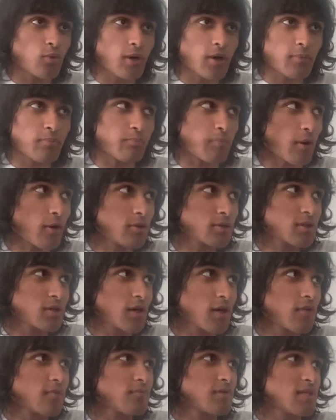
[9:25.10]
both
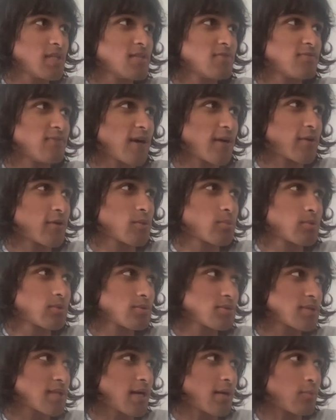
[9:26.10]
of these
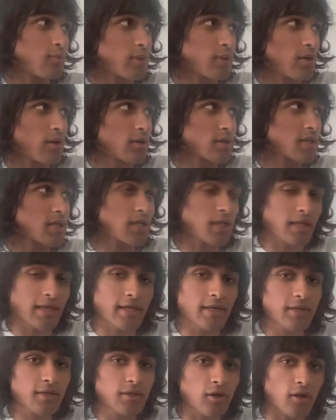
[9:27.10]
variables that we are
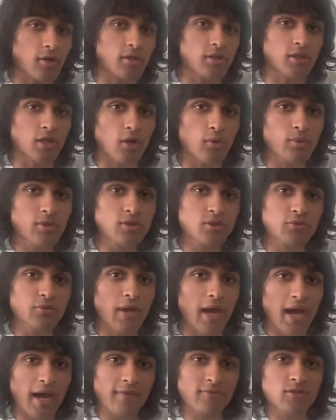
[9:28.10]
declaring are going to
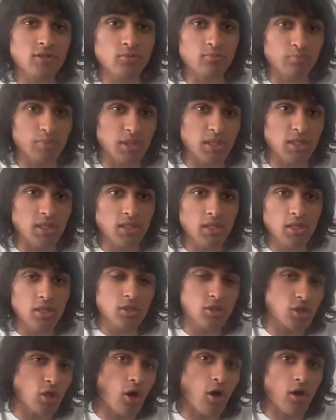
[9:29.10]
have to be
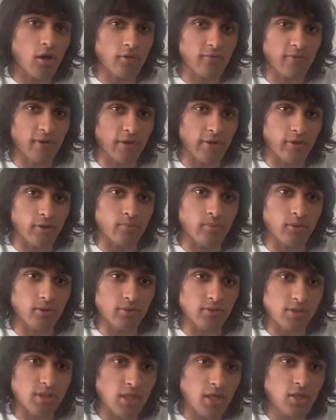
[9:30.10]
char
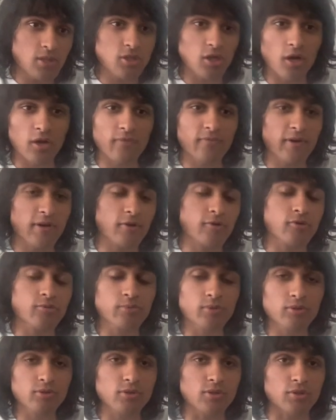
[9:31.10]
variables. Char
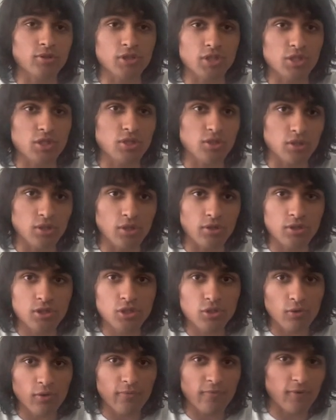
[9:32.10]
variables are just
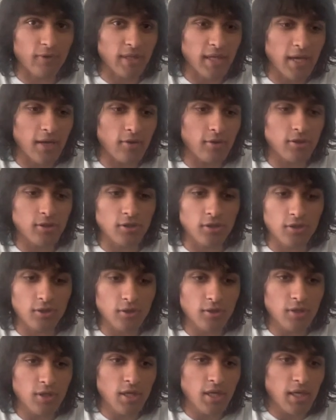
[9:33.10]
short for
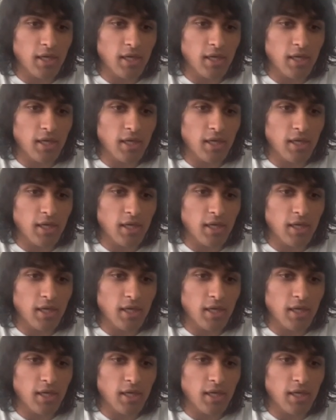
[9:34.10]
character,